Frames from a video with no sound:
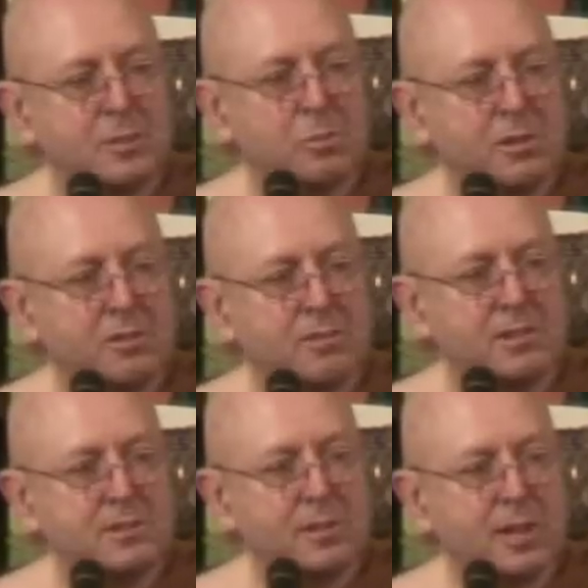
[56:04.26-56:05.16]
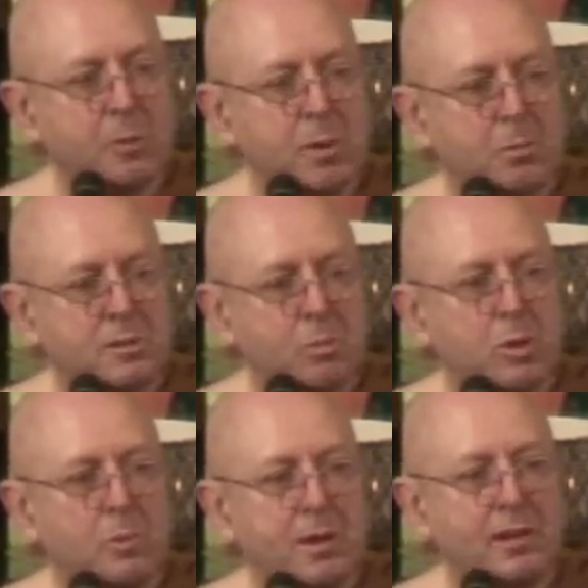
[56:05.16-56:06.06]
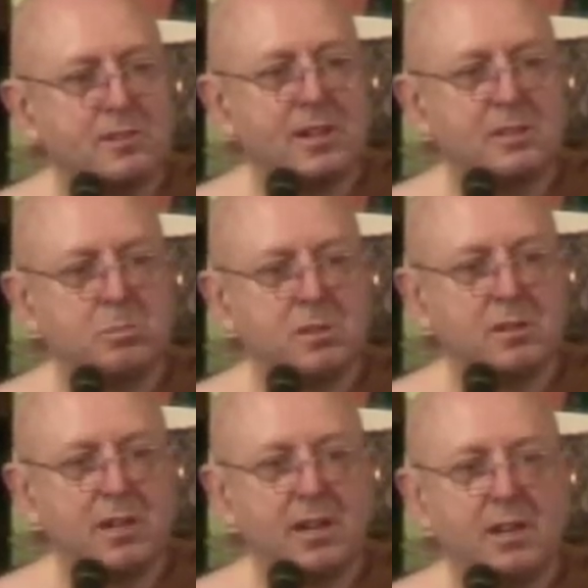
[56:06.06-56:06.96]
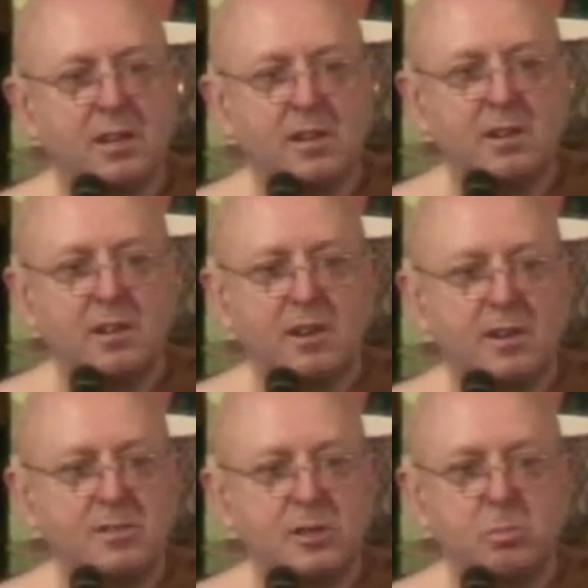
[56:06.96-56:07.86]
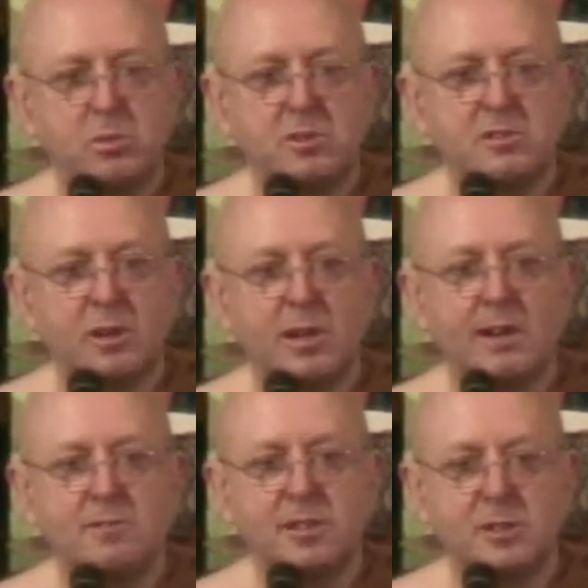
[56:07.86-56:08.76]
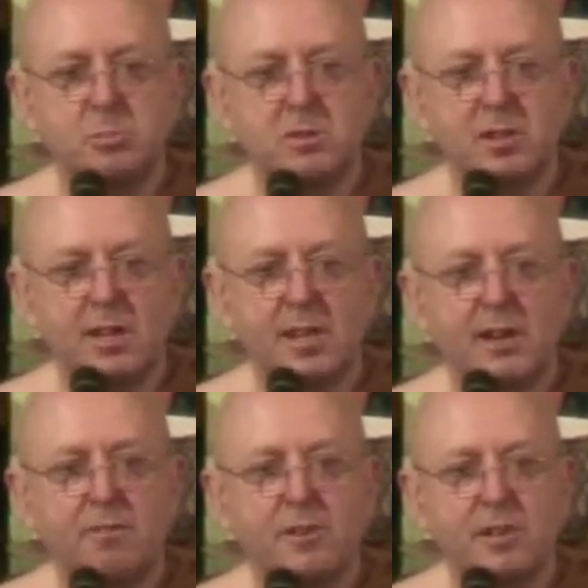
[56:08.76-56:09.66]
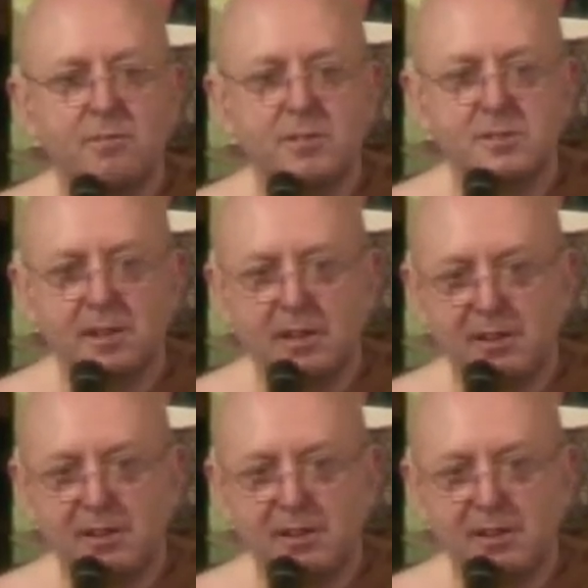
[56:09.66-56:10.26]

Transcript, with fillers: when a Christian came up and said, what about Judgment Day? And I said, Buddhists don't have Judgment Day, they have Forgiveness Day.